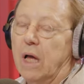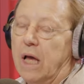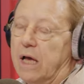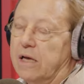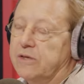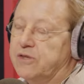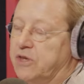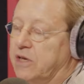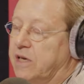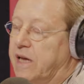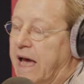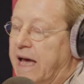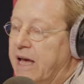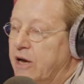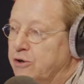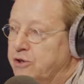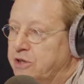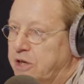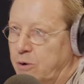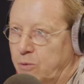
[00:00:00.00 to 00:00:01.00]
It's a
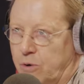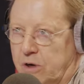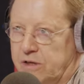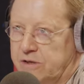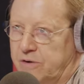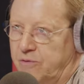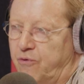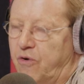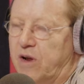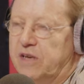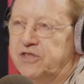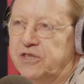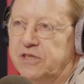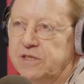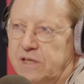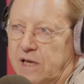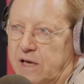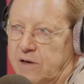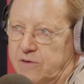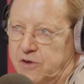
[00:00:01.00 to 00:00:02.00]
chaotic world of French
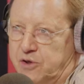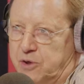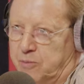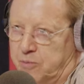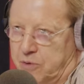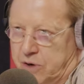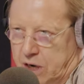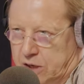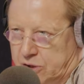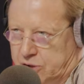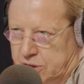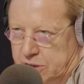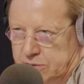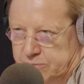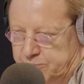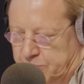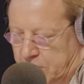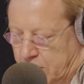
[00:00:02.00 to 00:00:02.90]
and television production.